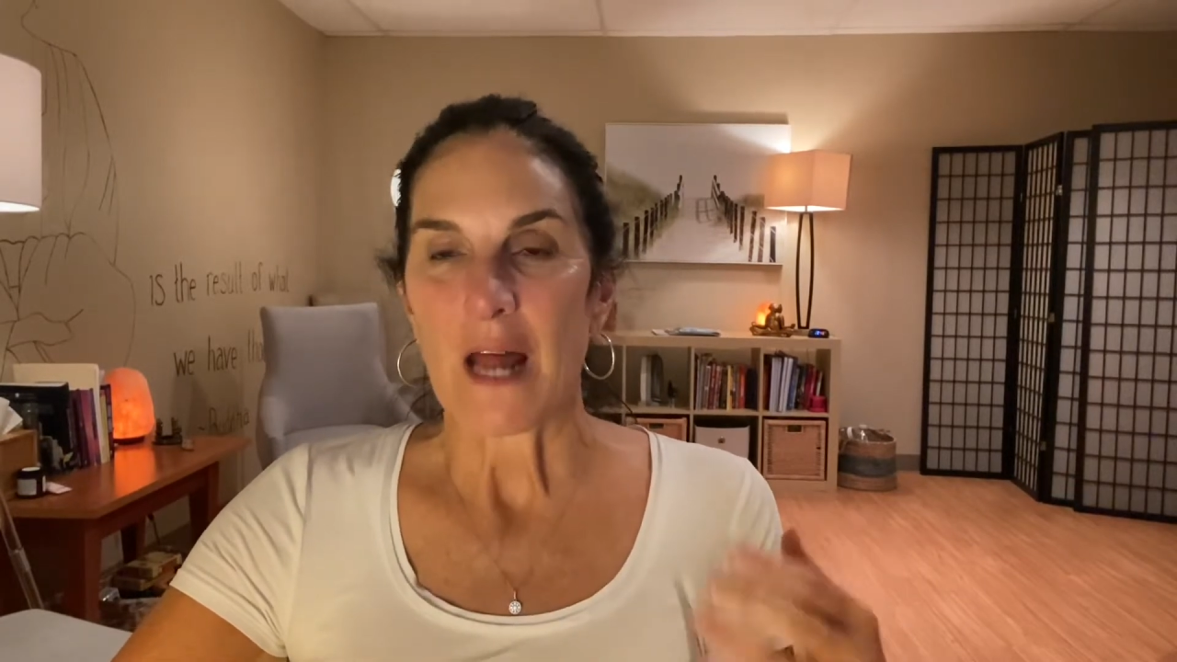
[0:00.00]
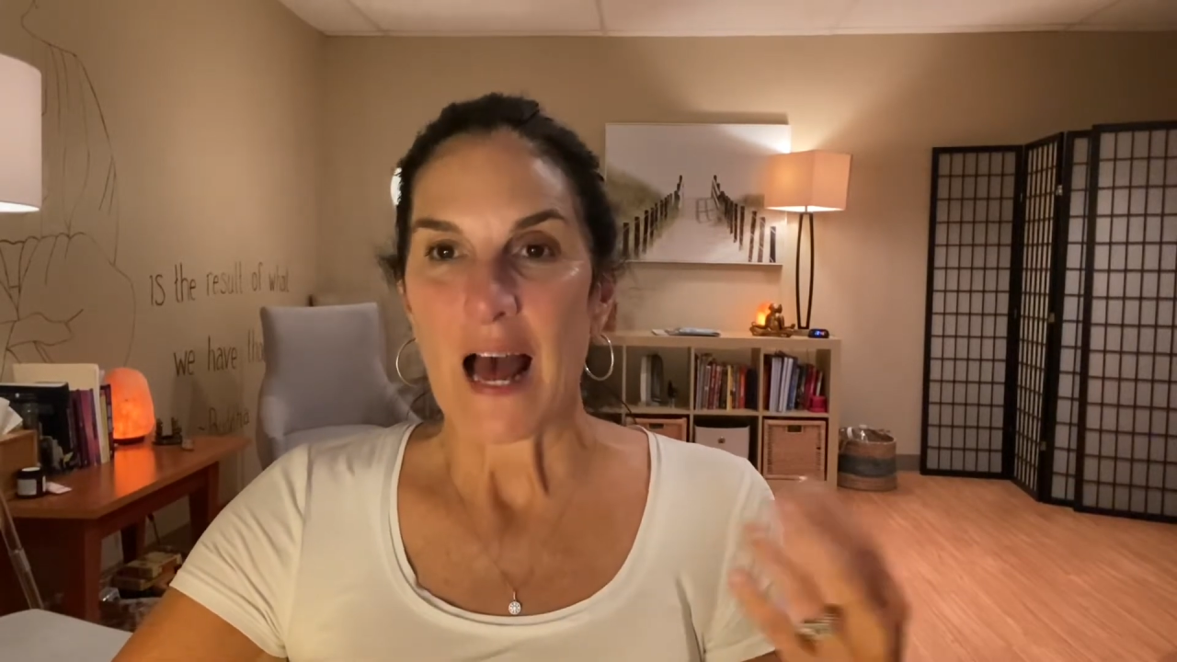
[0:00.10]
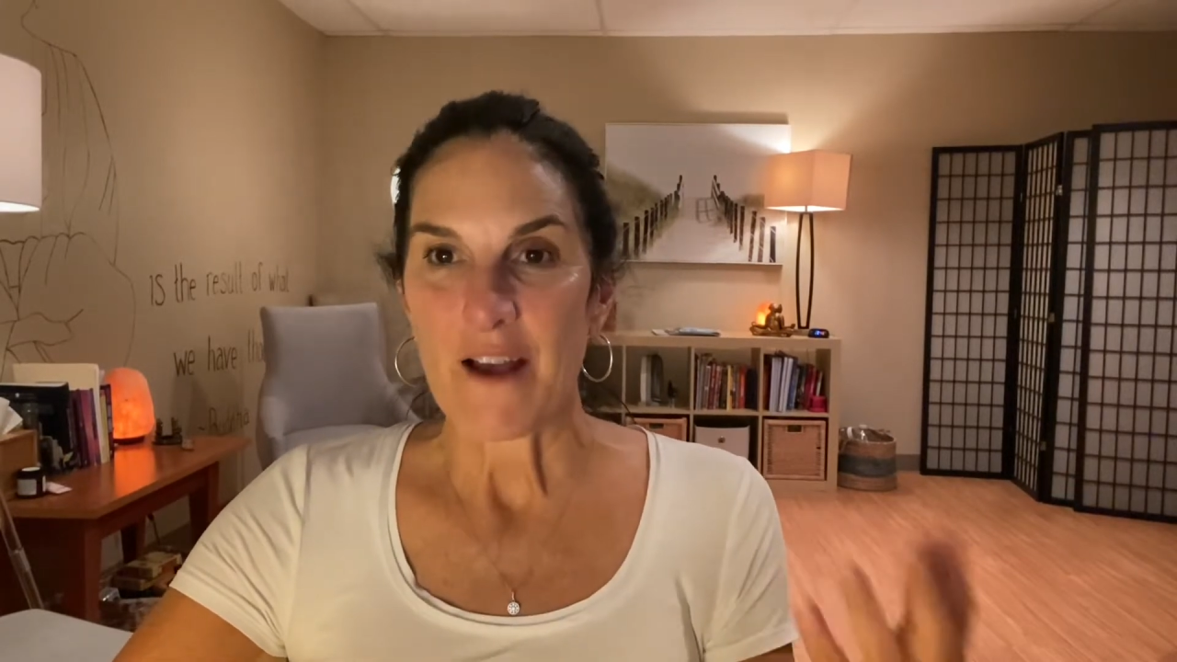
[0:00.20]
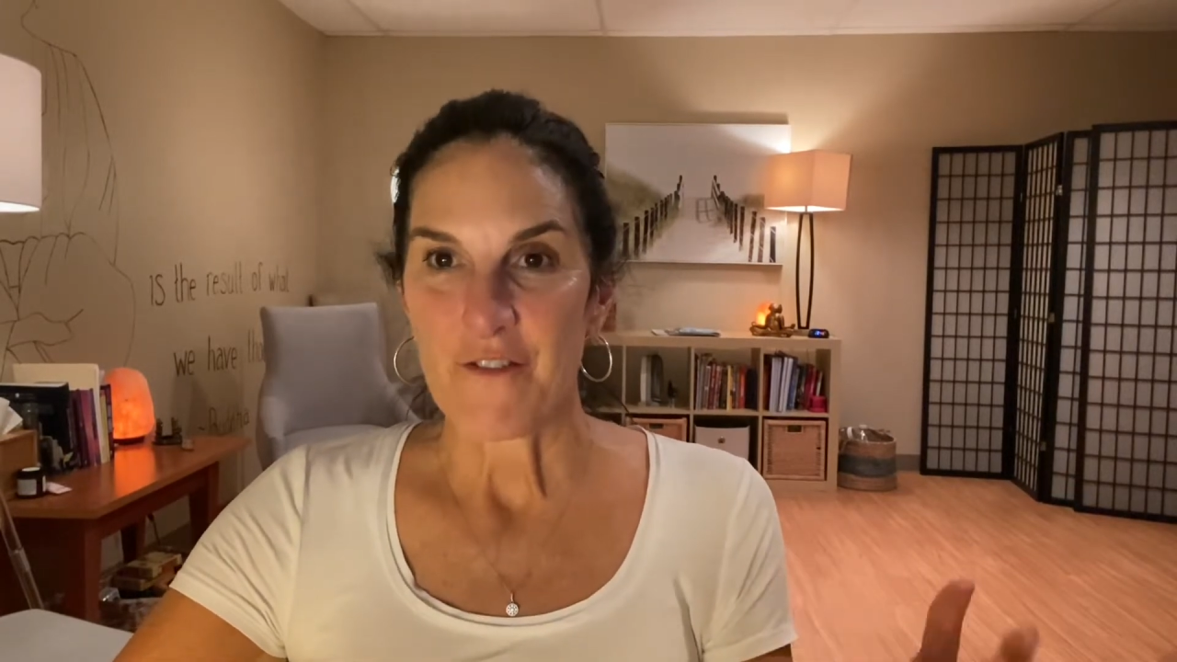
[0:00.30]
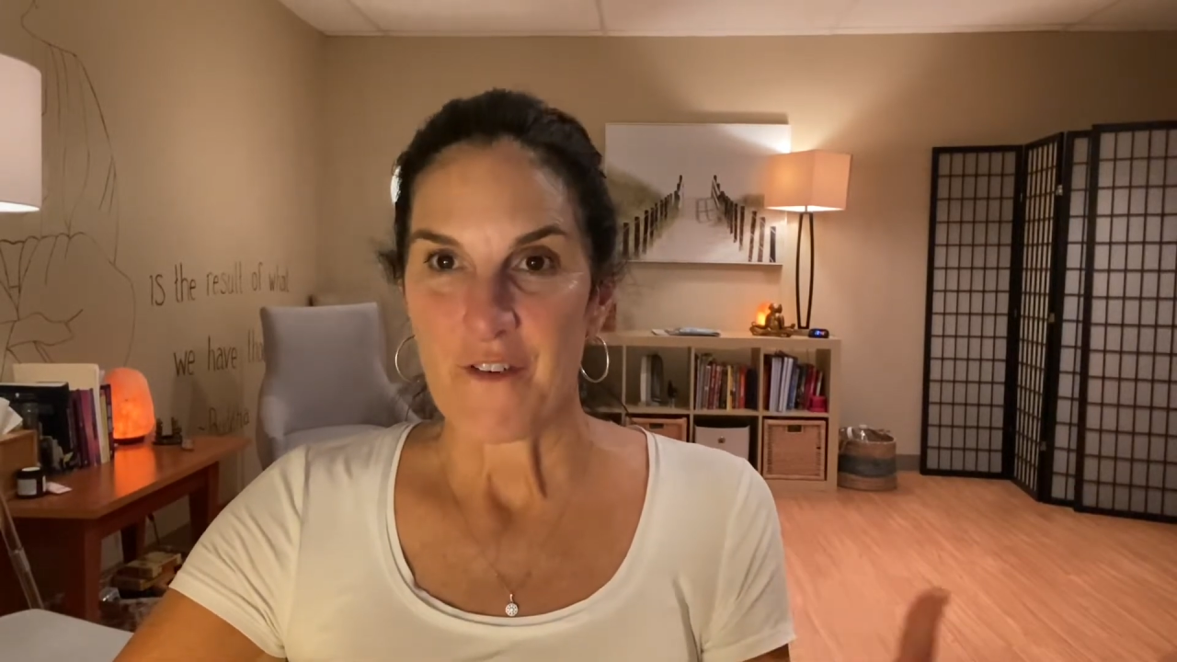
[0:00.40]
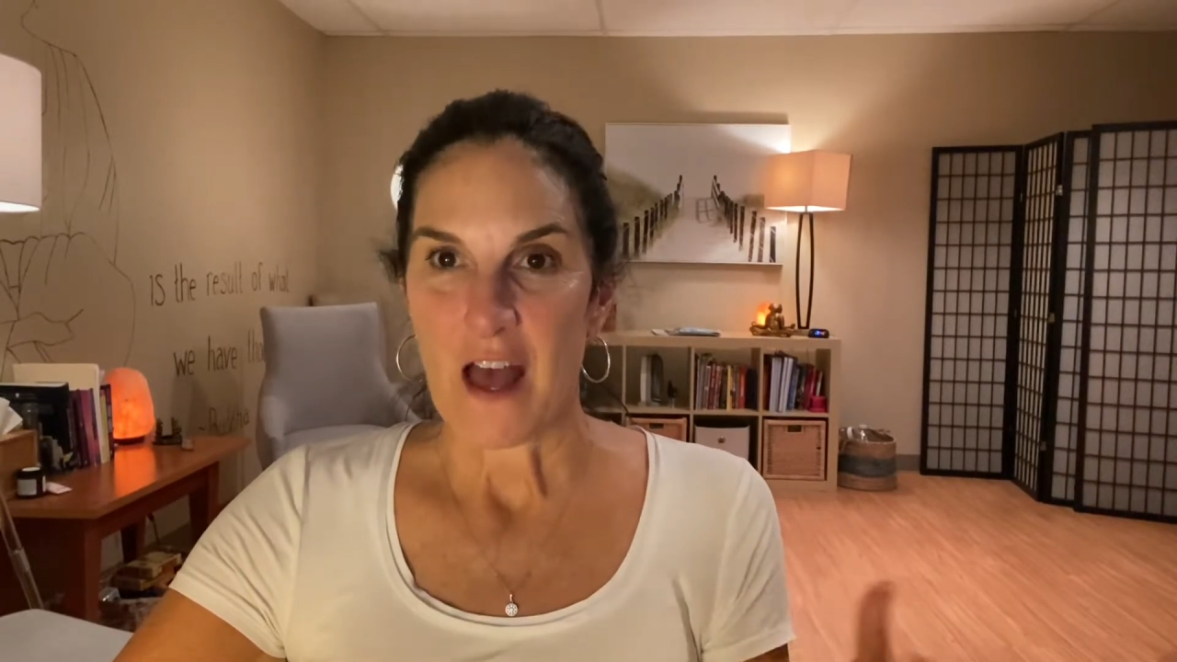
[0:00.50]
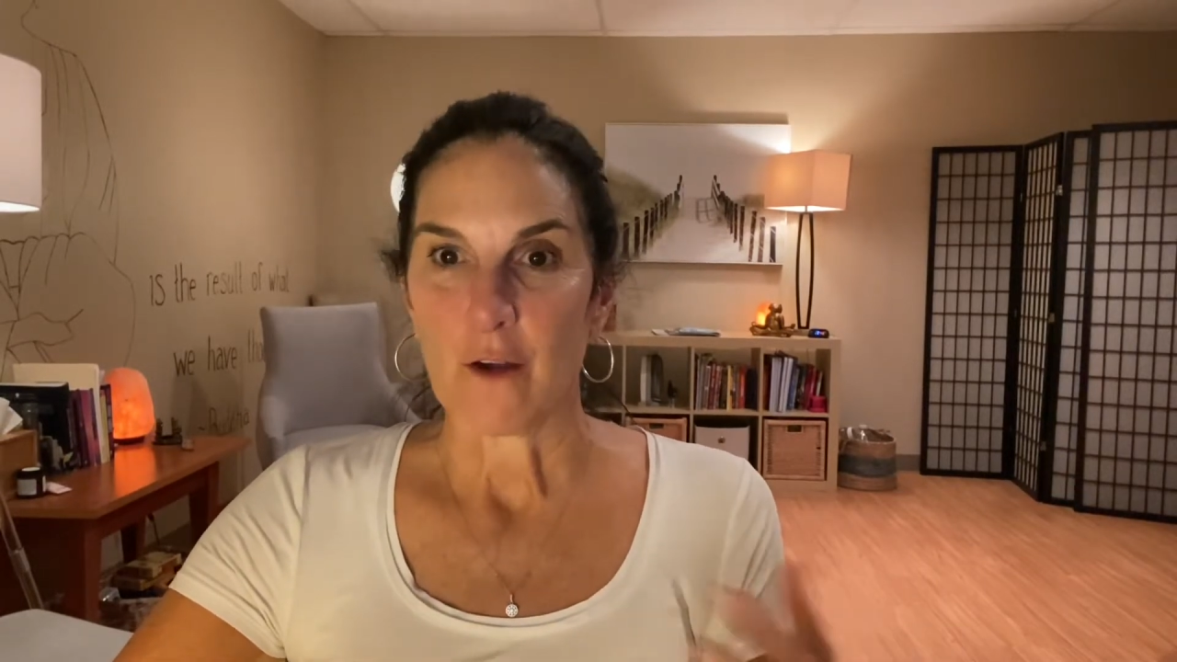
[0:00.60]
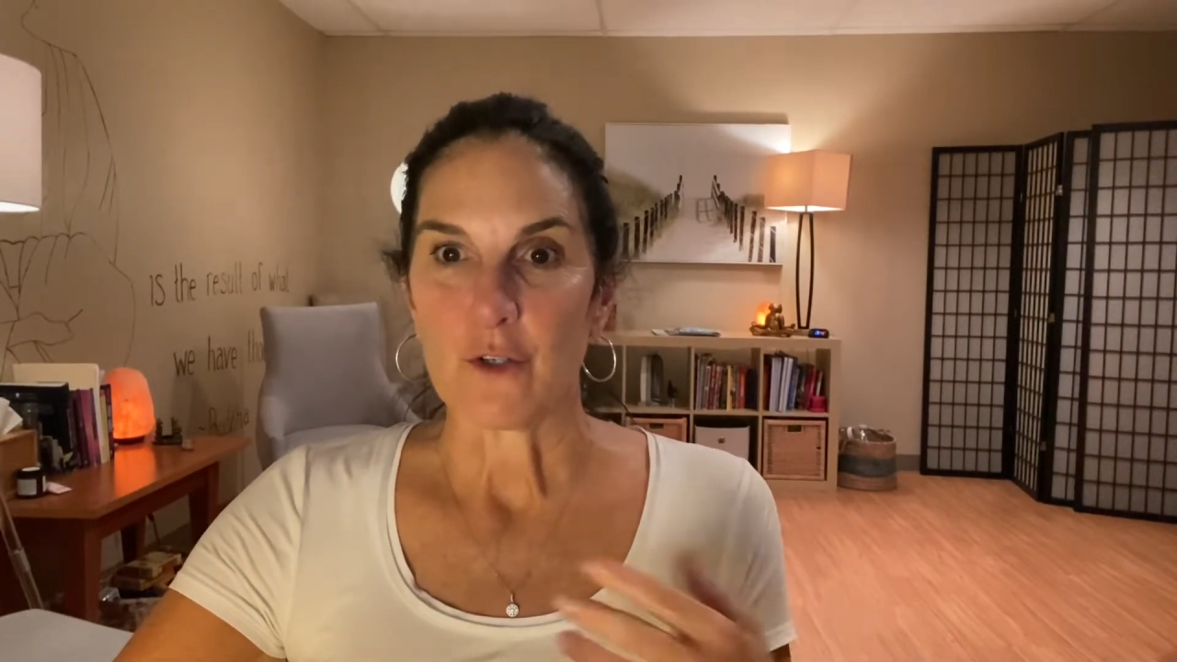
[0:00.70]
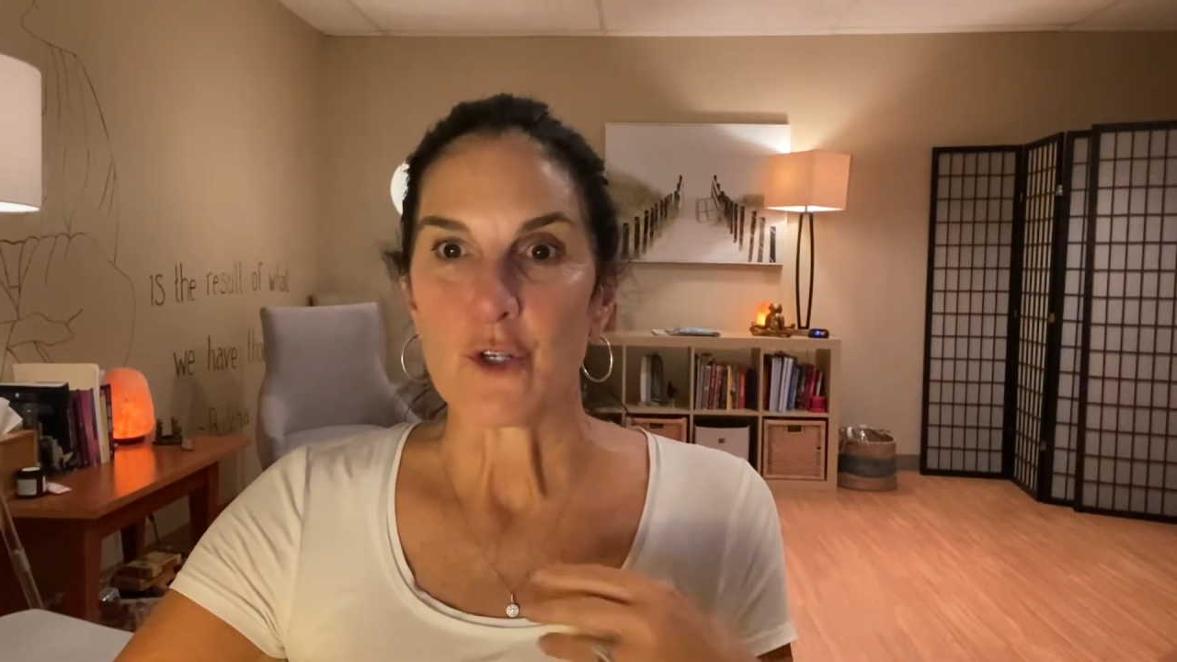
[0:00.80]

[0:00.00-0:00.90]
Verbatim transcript: I found